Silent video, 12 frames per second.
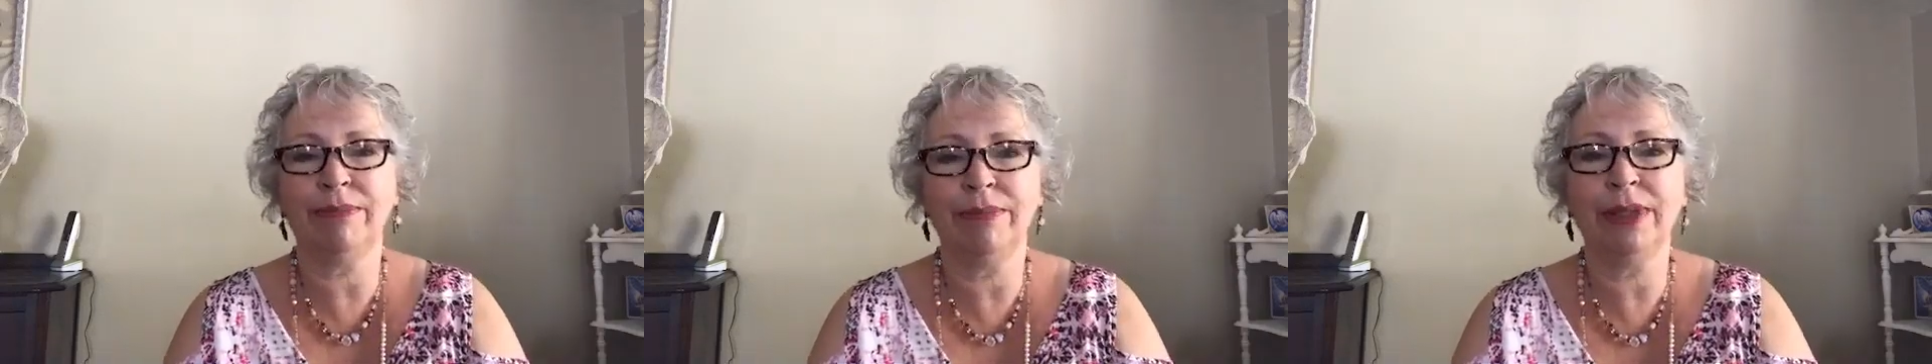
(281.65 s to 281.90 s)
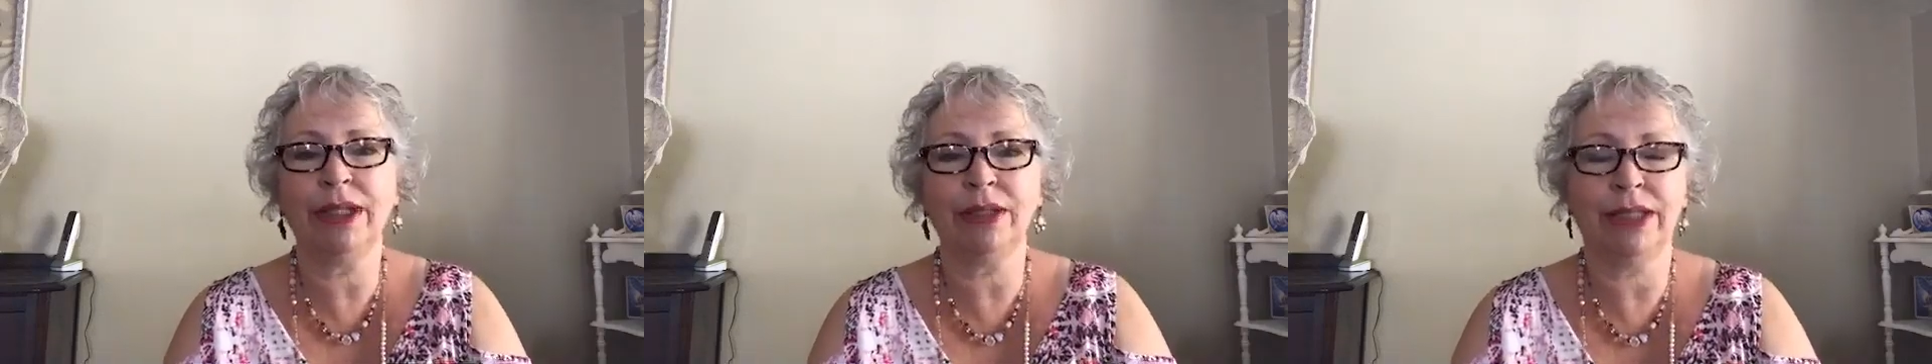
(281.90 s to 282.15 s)

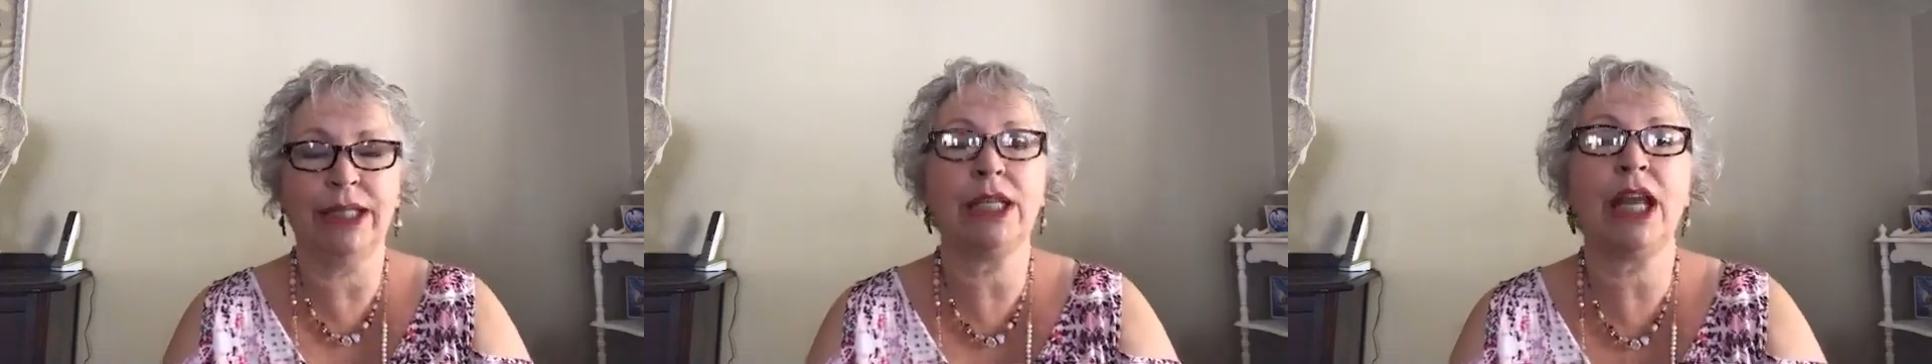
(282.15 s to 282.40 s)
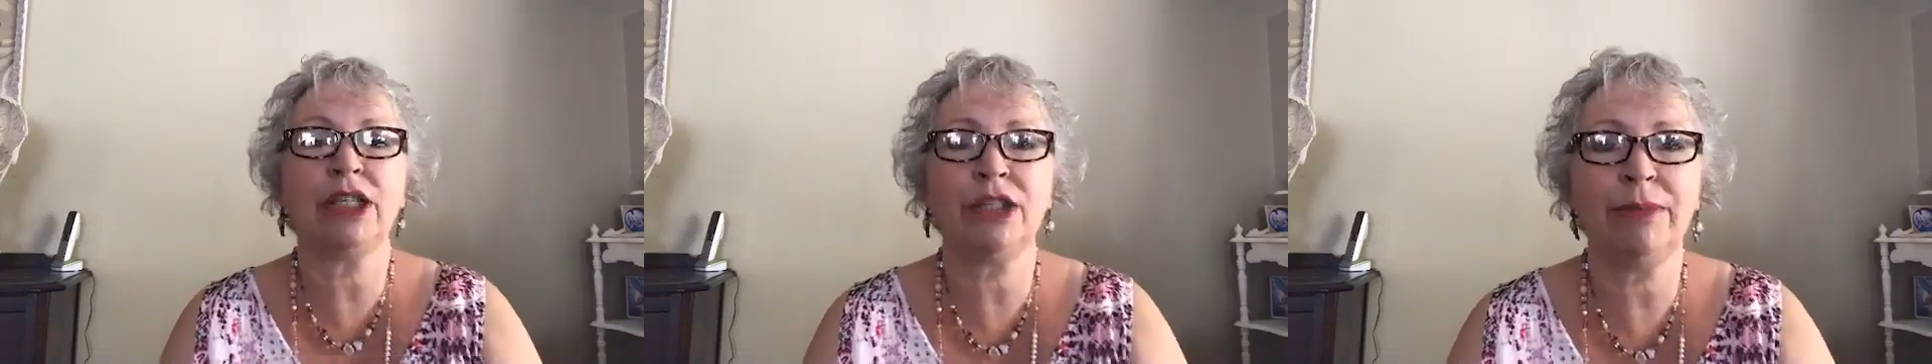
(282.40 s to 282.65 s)
literally
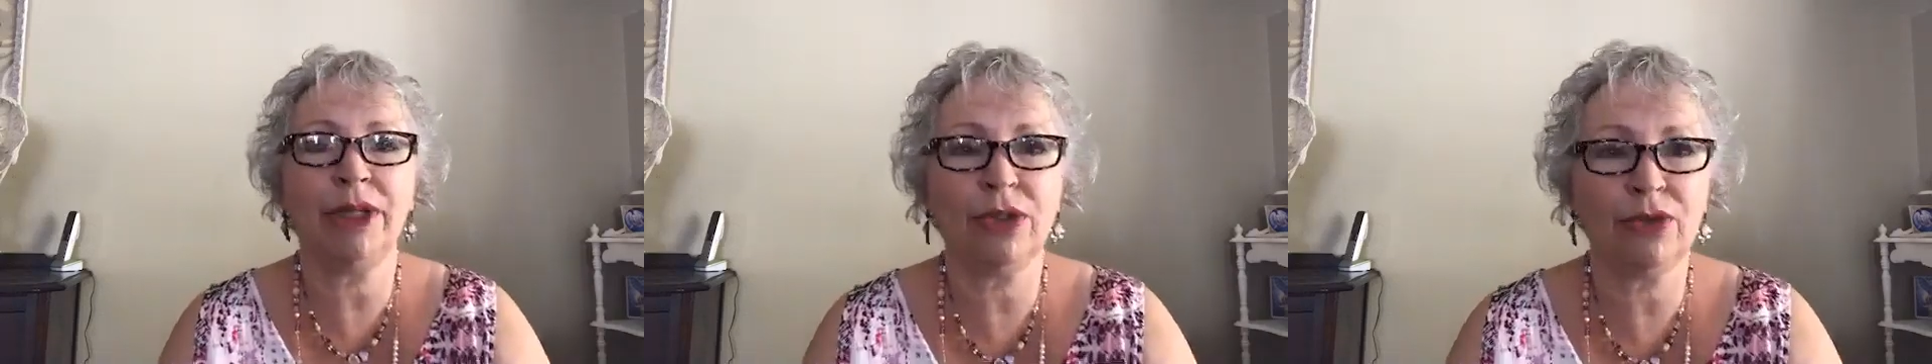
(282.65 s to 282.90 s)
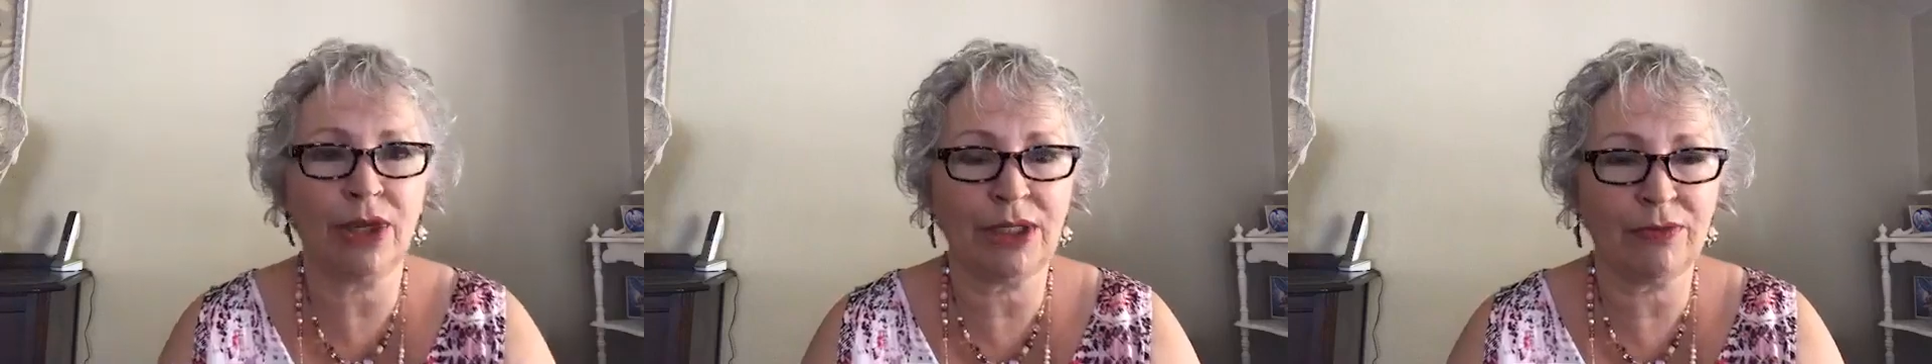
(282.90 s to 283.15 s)
nudged me and
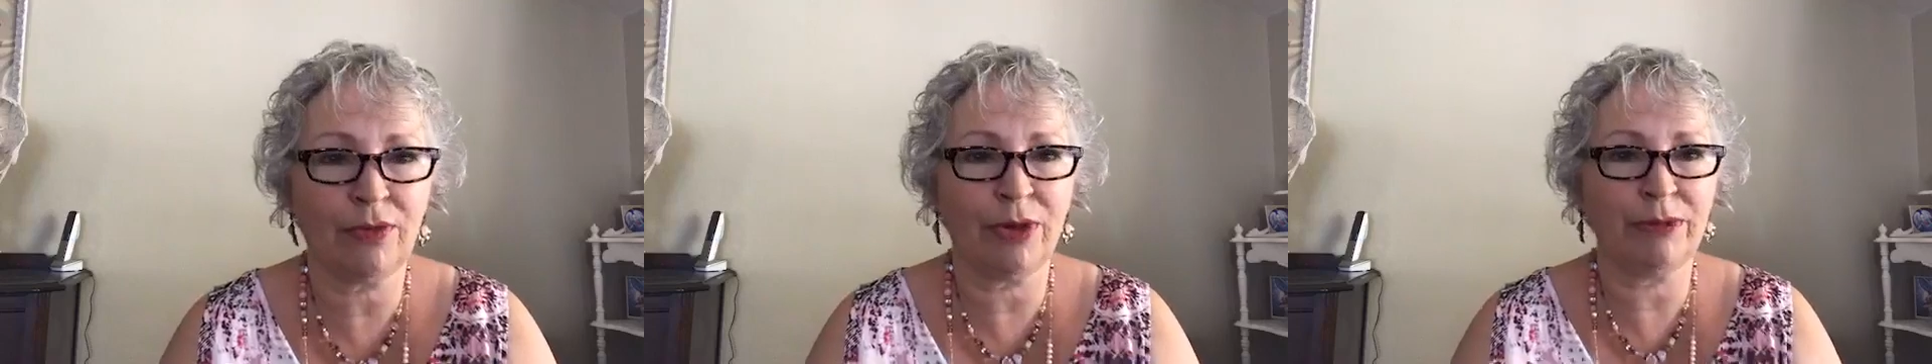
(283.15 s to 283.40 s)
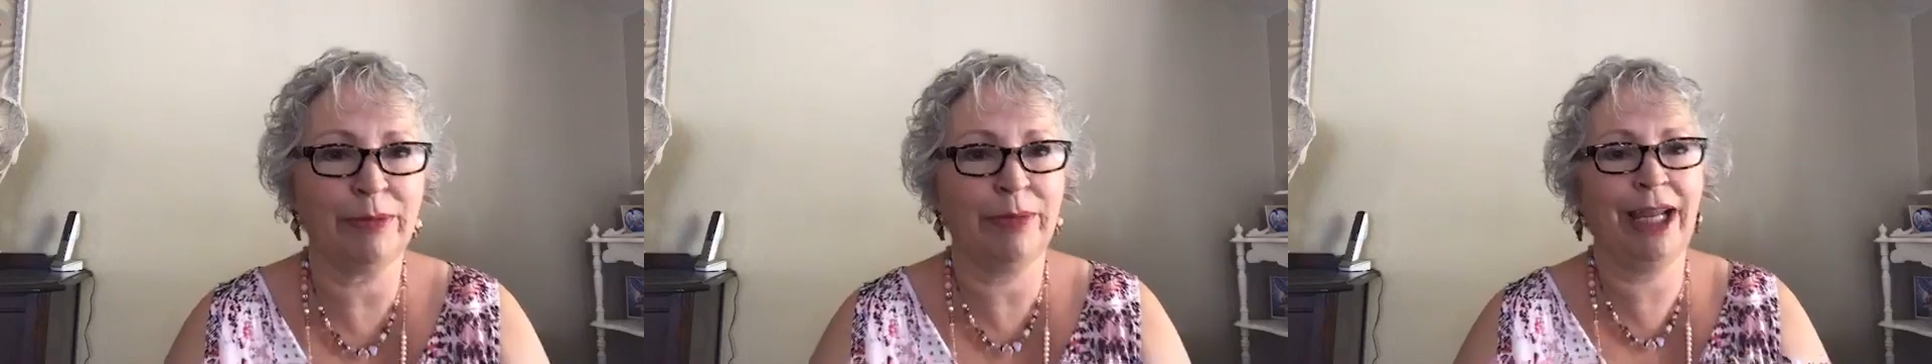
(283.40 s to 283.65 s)

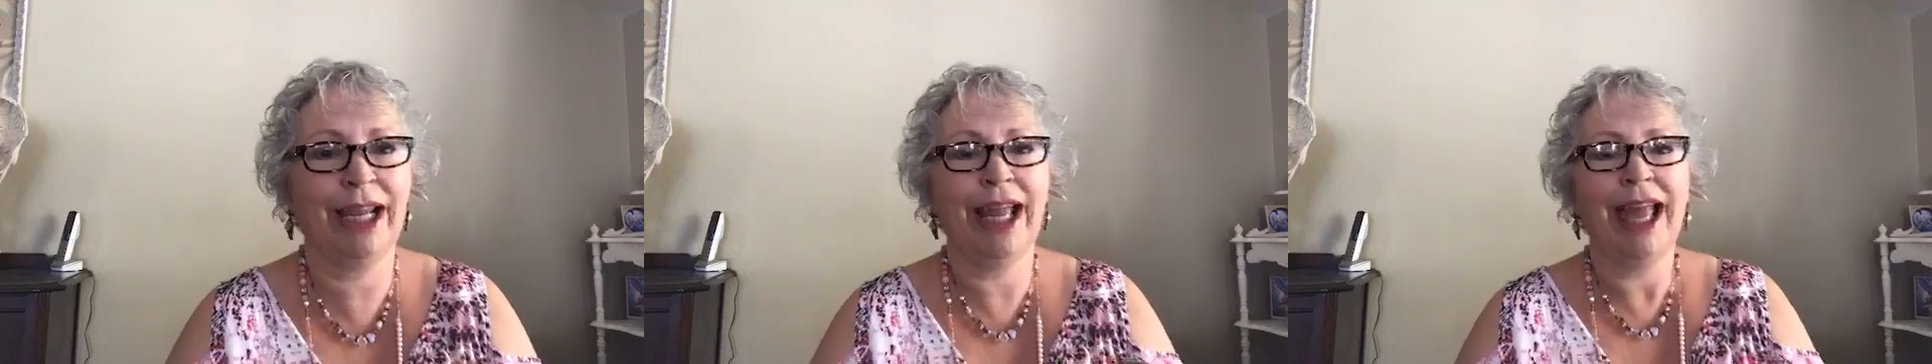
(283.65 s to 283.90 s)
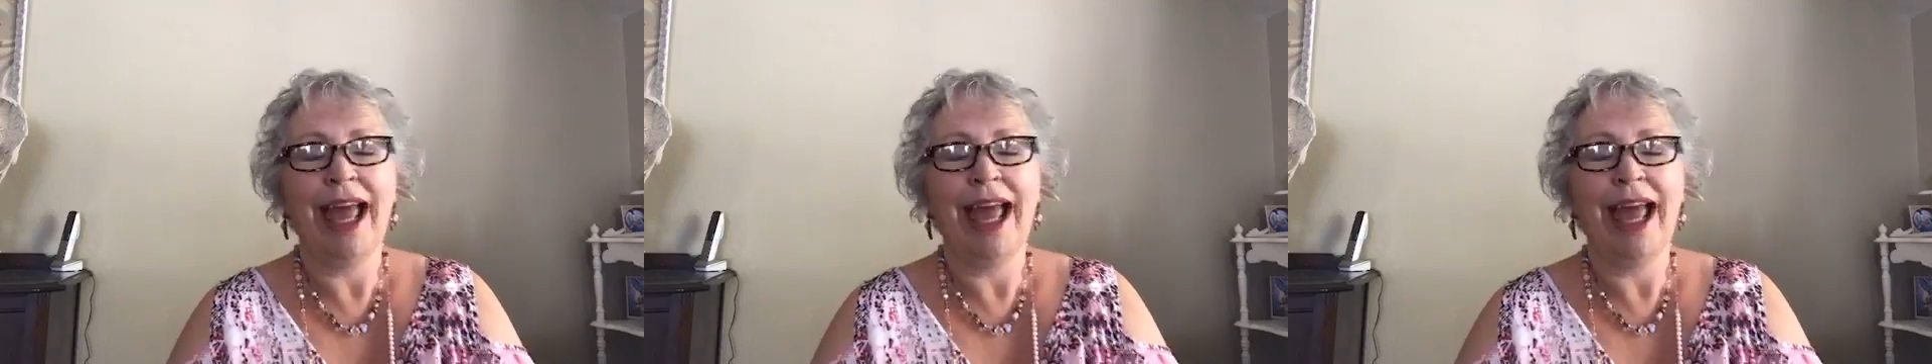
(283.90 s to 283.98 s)
transformed me,